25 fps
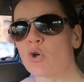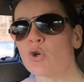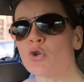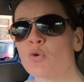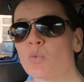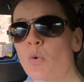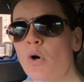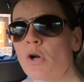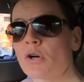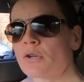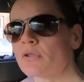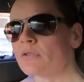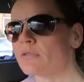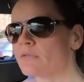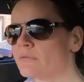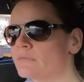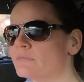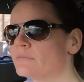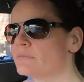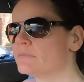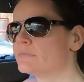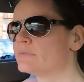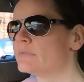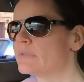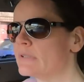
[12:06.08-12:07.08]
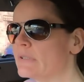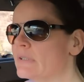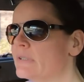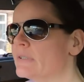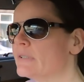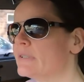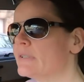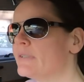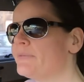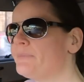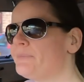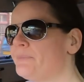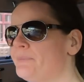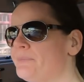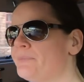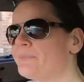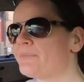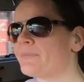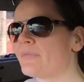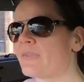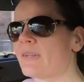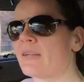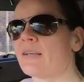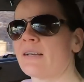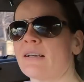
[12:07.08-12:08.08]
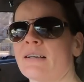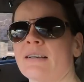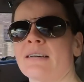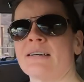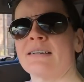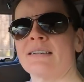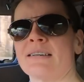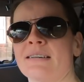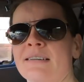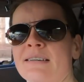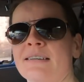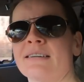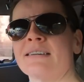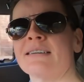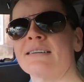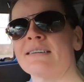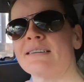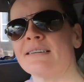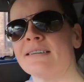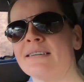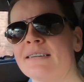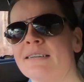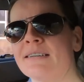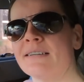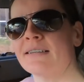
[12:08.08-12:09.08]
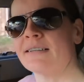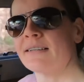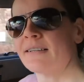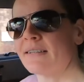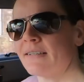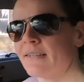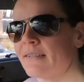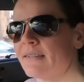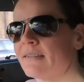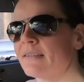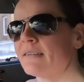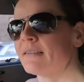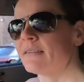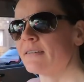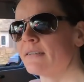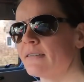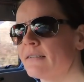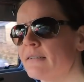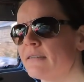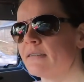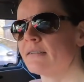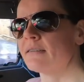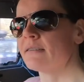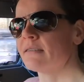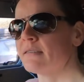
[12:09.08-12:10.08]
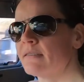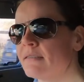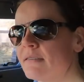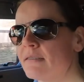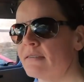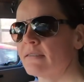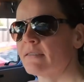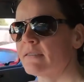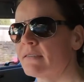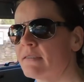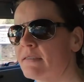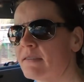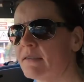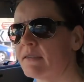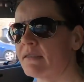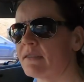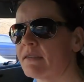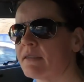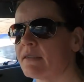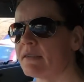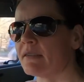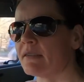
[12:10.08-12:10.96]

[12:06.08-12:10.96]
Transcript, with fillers: helping, one. yeah, you're helping the community. Everyone we saw today, we've all got accounts, we've all